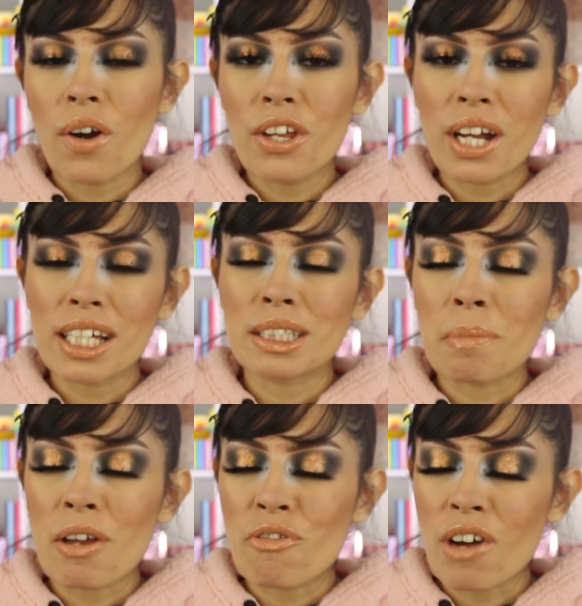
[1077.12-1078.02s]
Alright you guys,
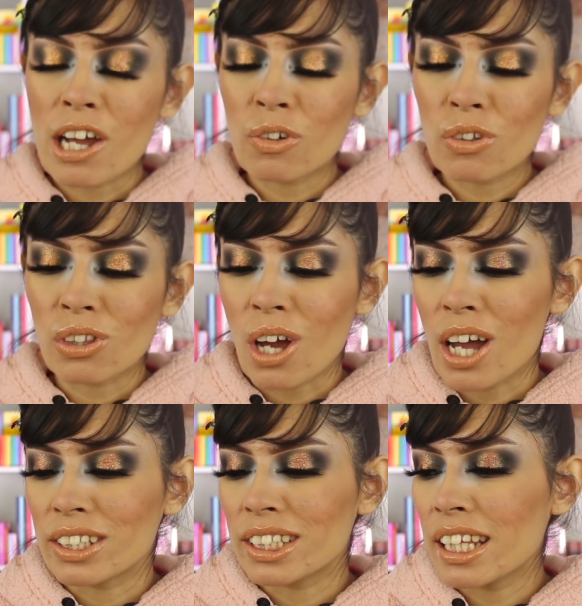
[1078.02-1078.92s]
my final
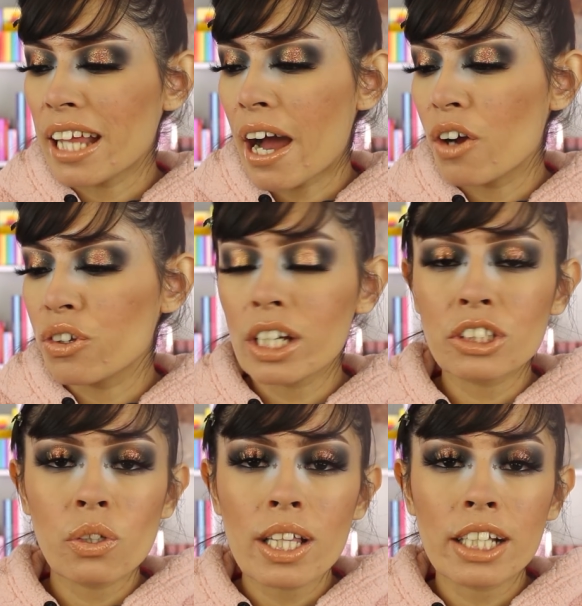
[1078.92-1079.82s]
thoughts. Now you
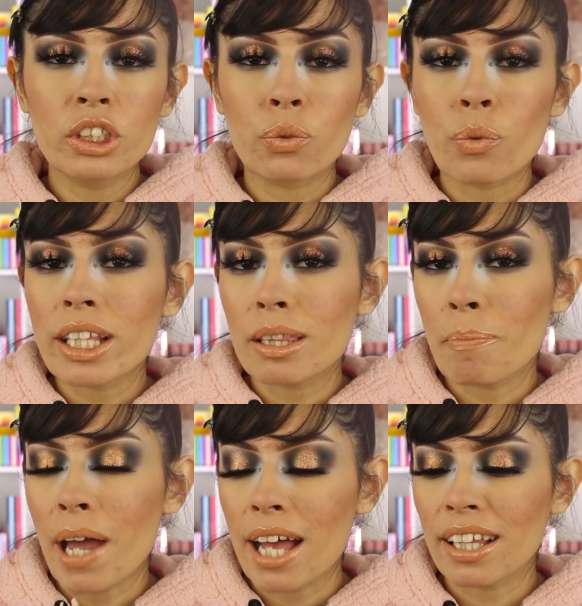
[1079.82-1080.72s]
guys know I like to rate the
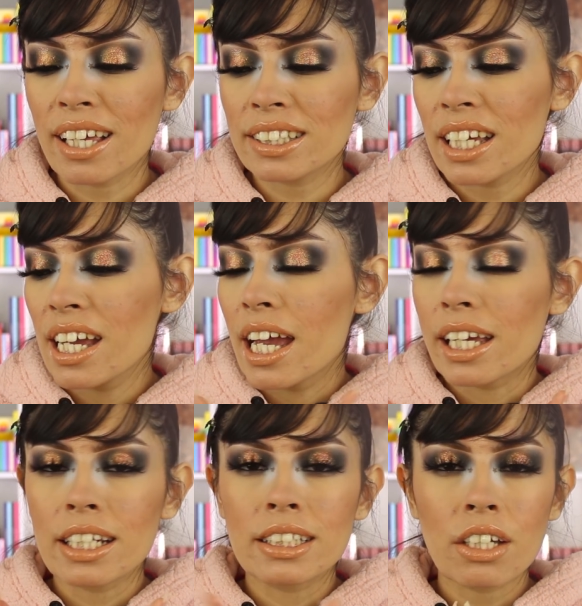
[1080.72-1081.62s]
palette,
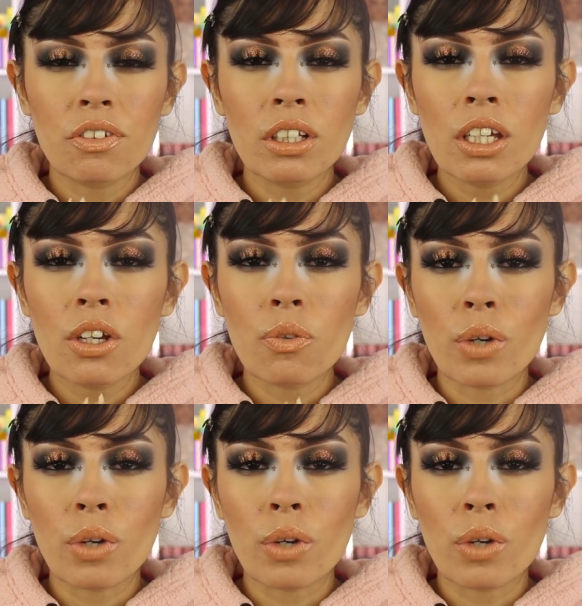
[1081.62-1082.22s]
and I definitely